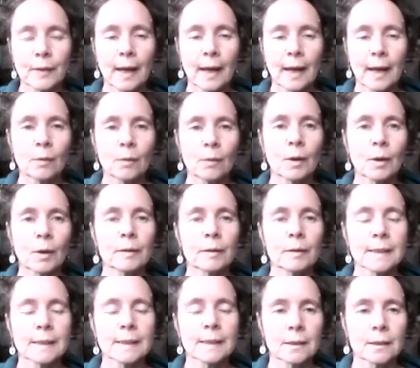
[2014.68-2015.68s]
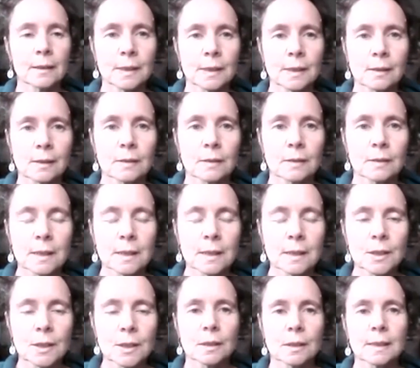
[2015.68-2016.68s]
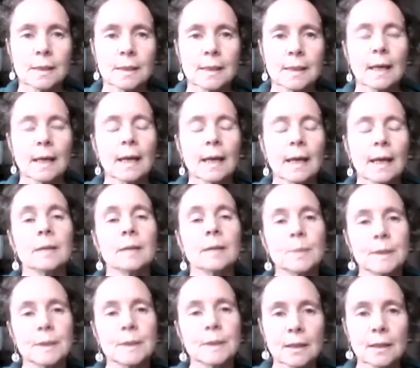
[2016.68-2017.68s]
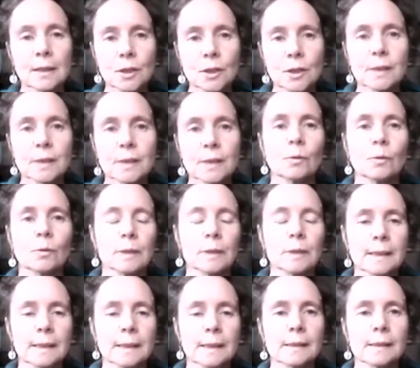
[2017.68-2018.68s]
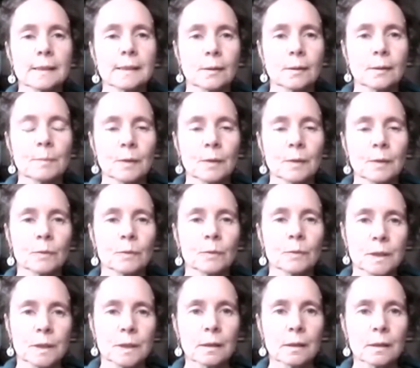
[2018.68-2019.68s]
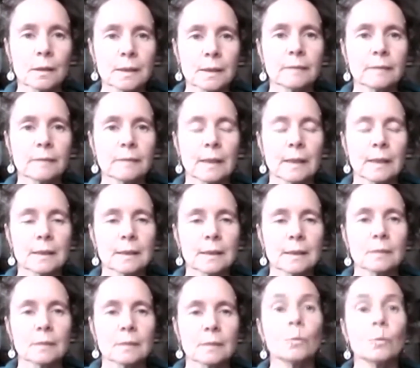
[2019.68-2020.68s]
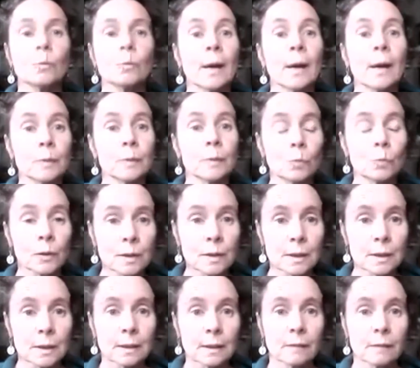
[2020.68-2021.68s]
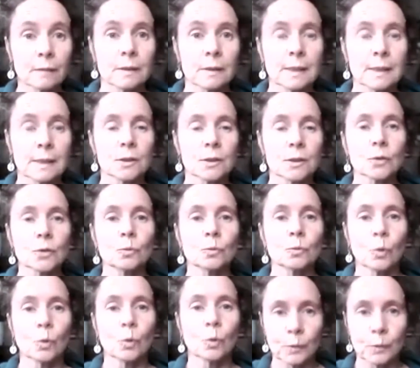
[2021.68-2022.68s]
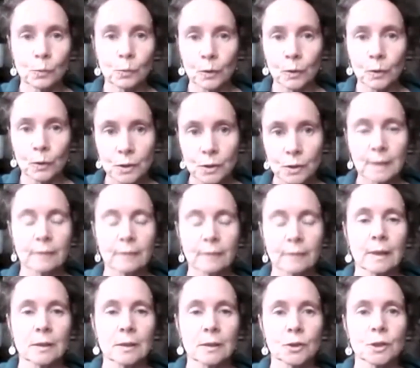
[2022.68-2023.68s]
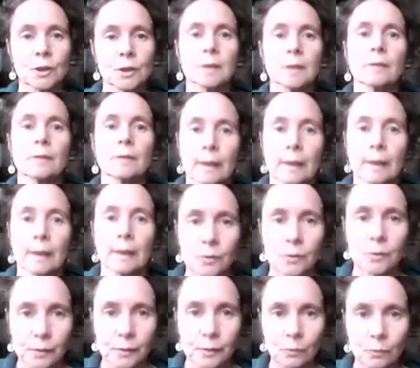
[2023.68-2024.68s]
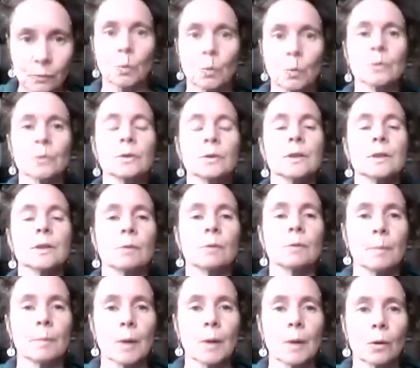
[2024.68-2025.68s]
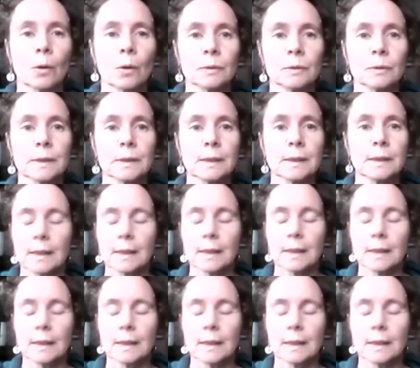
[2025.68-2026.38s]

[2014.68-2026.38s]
both how our attention is conditioned and potentially qualities that we might want to cultivate, where we want to give attention, what we want to give energy, the values that we want to uphold.